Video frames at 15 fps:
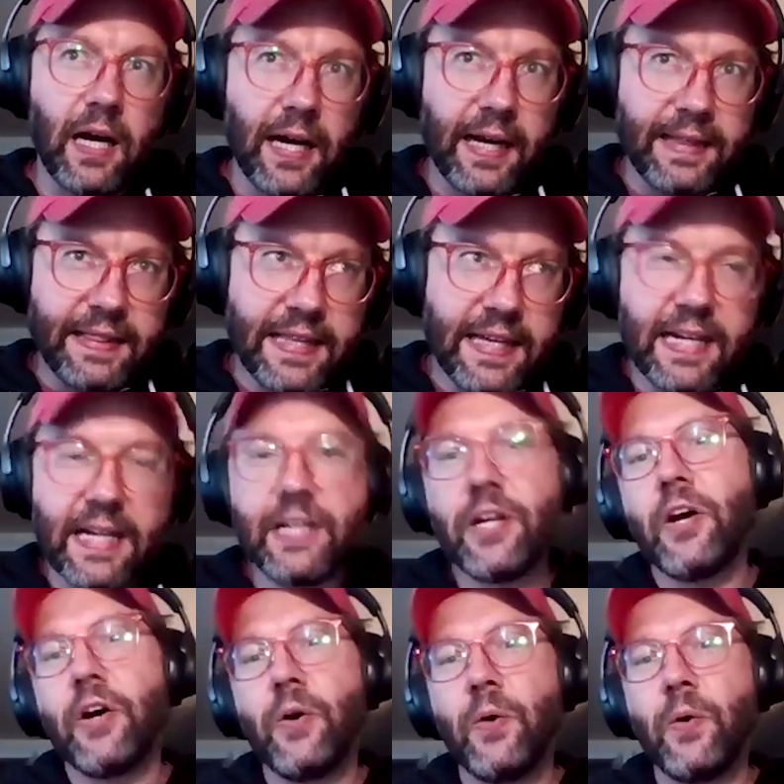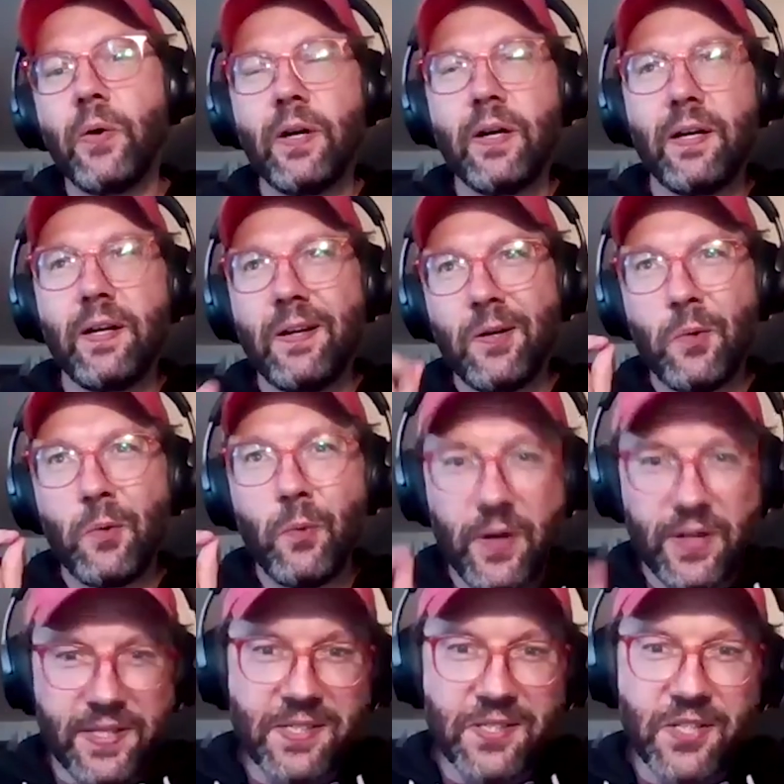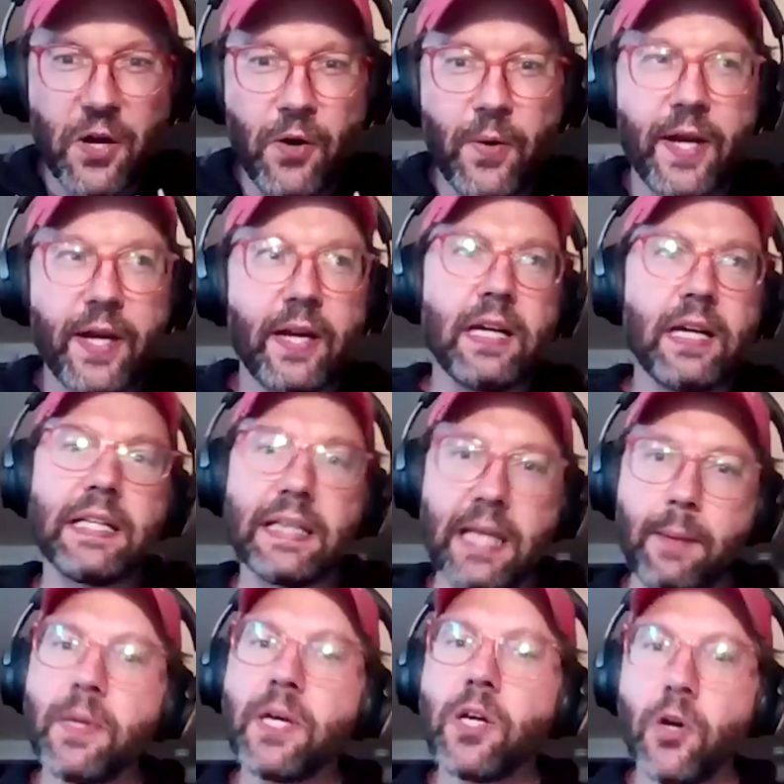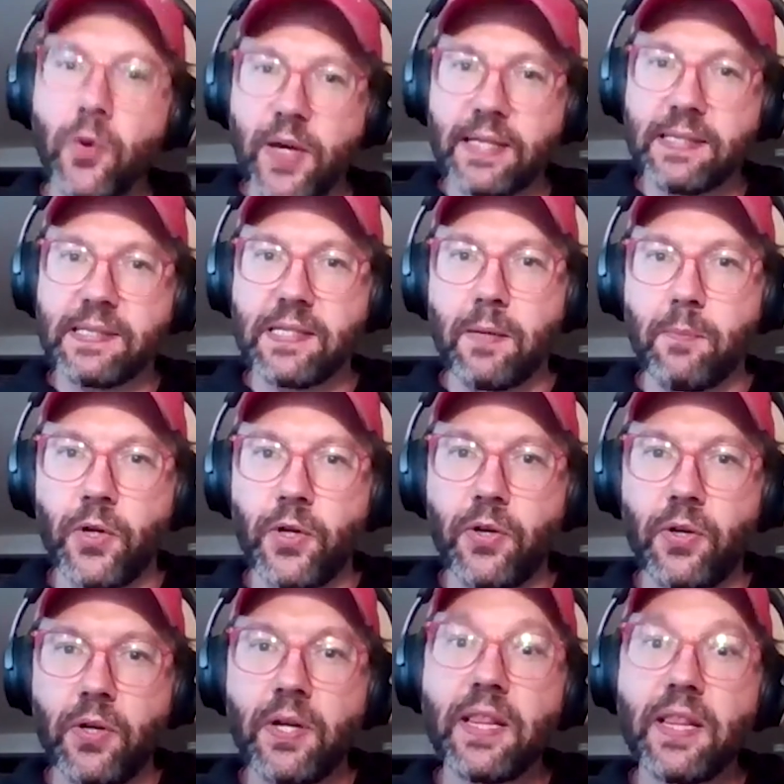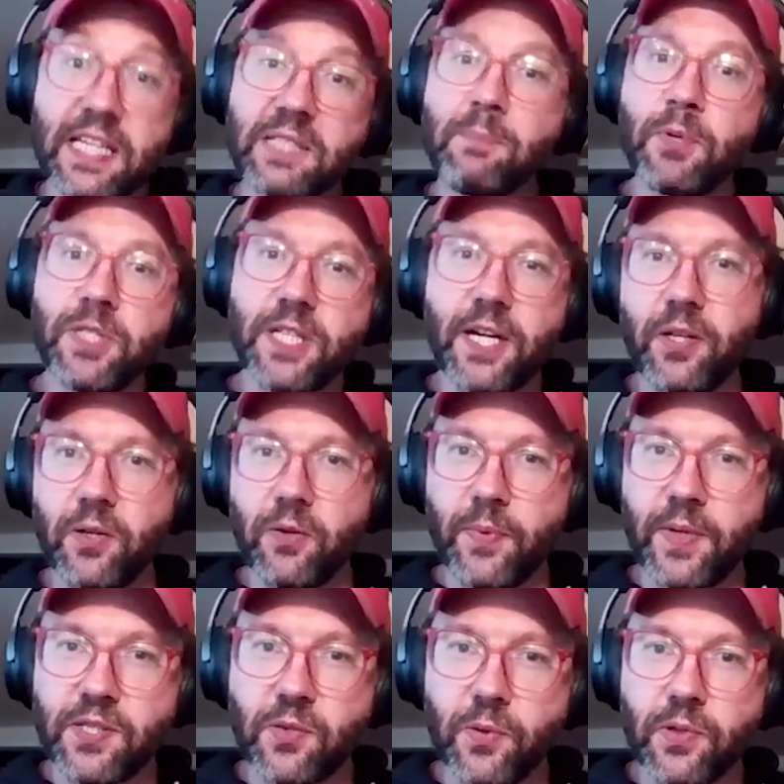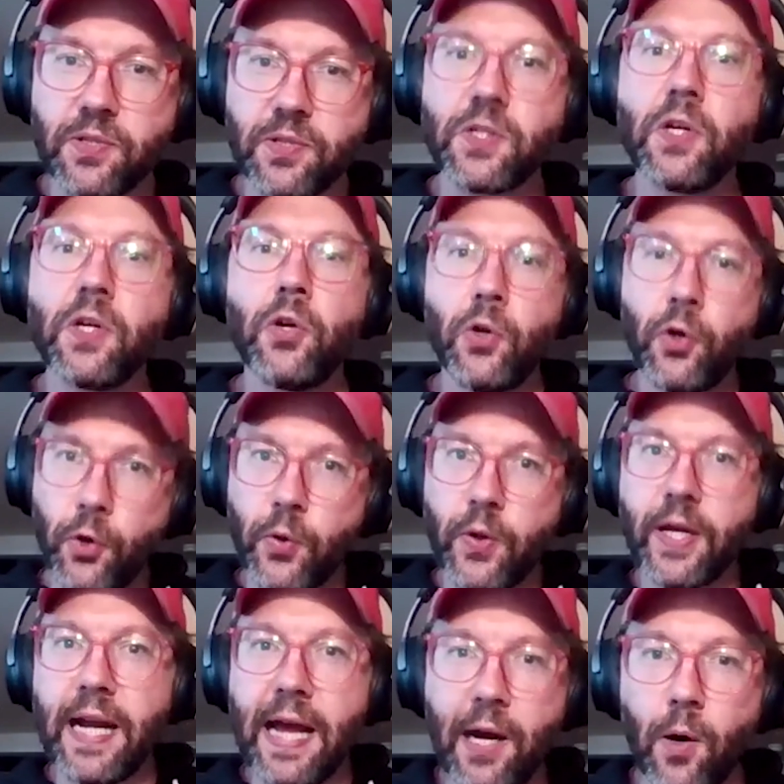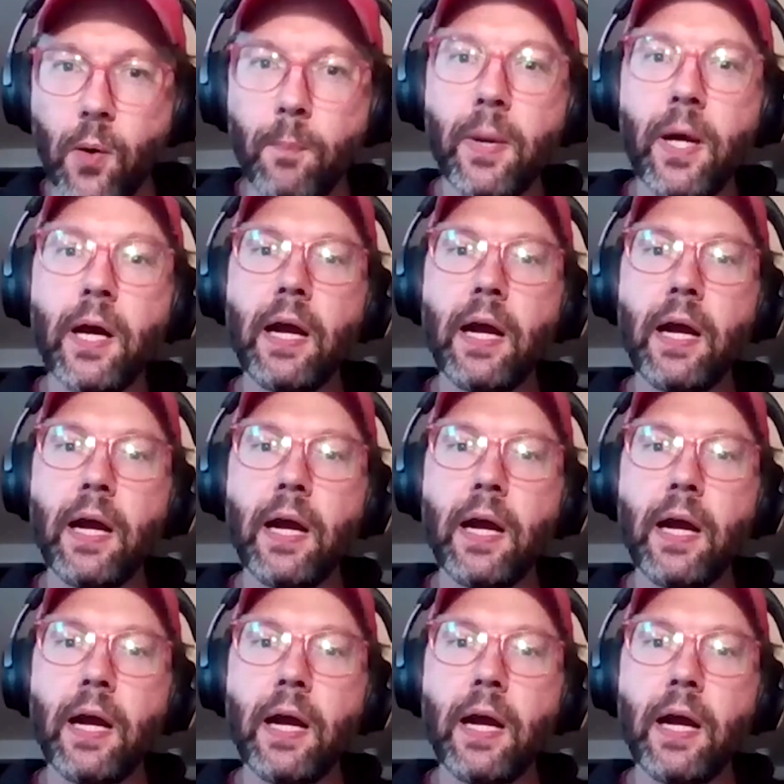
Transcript: I think I know where this is going. Let me go get someone, this particular resource who can help.